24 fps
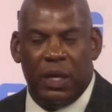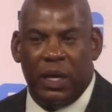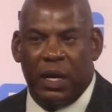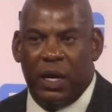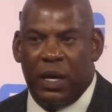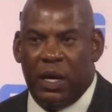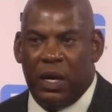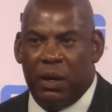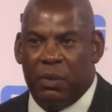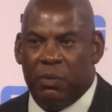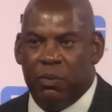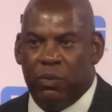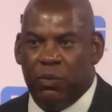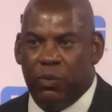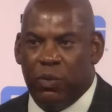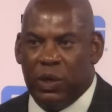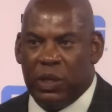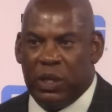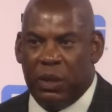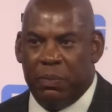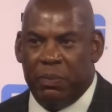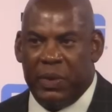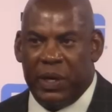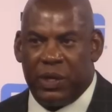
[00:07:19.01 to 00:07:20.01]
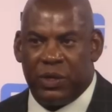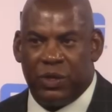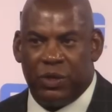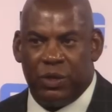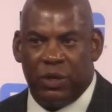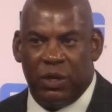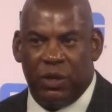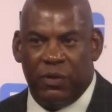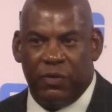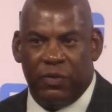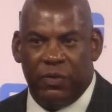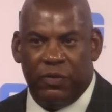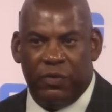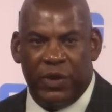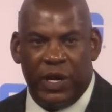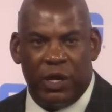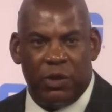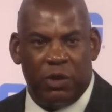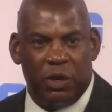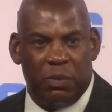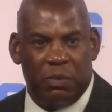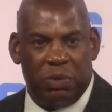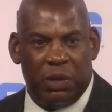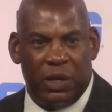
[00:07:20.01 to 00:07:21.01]
um, with a mixture of
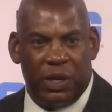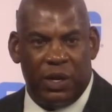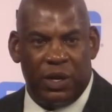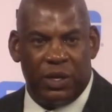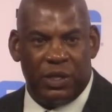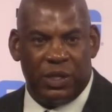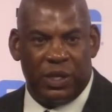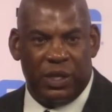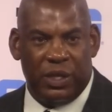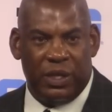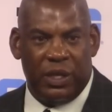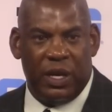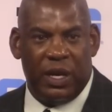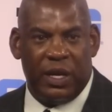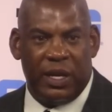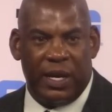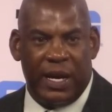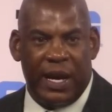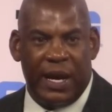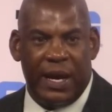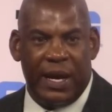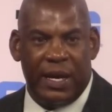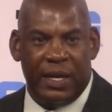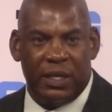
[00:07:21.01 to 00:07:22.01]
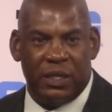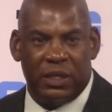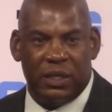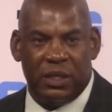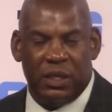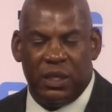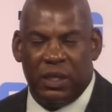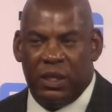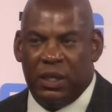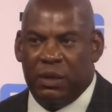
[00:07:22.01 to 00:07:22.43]
veteran players and young guys.